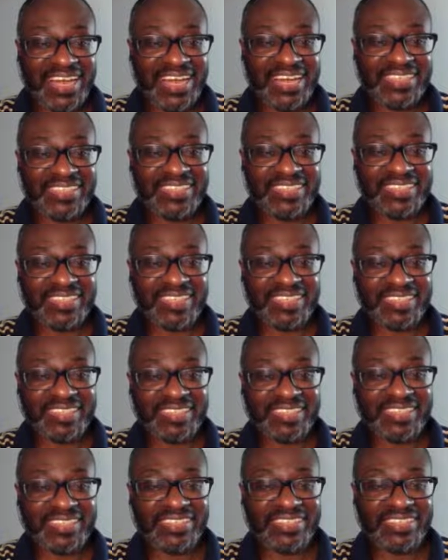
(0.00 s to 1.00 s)
Ali says
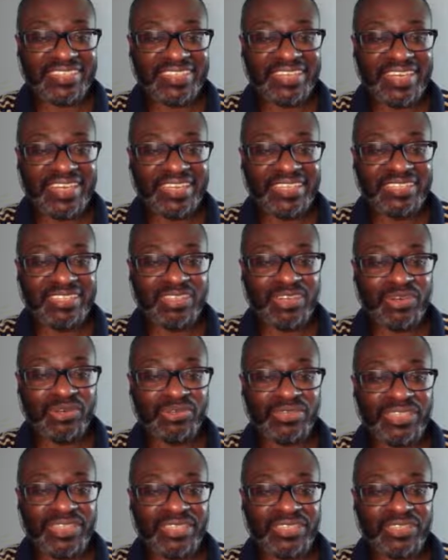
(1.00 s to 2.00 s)
the Lakers are
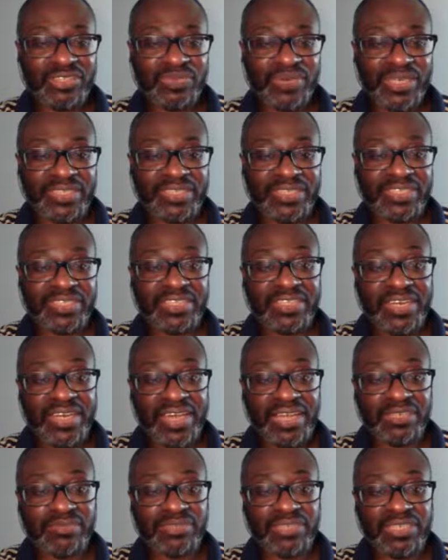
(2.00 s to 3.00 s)
only interested in
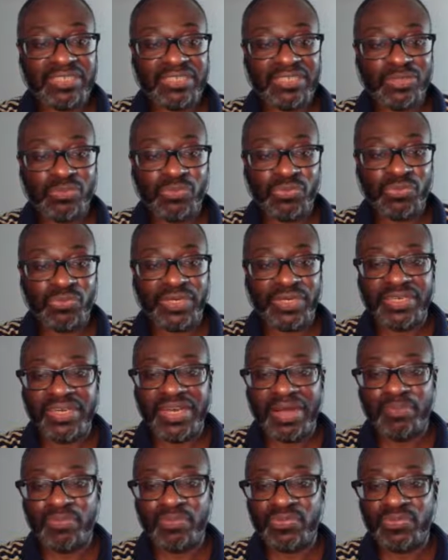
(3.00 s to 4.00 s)
names at this point,
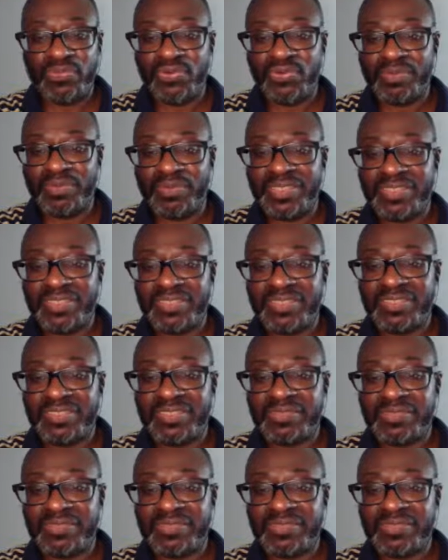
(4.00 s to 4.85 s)
not performance.